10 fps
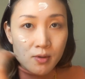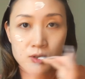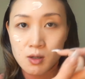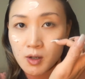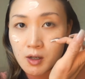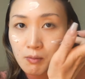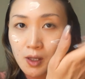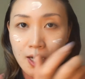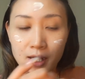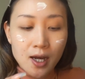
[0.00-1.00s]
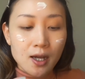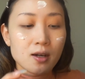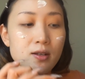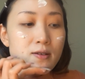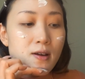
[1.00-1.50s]
So I'm going to apply that
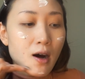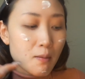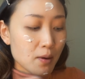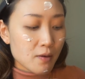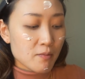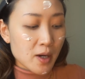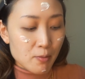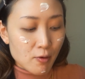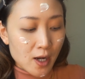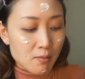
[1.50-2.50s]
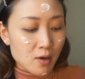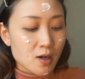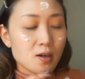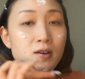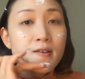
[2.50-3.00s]
on top of my
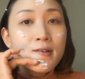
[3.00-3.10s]
primer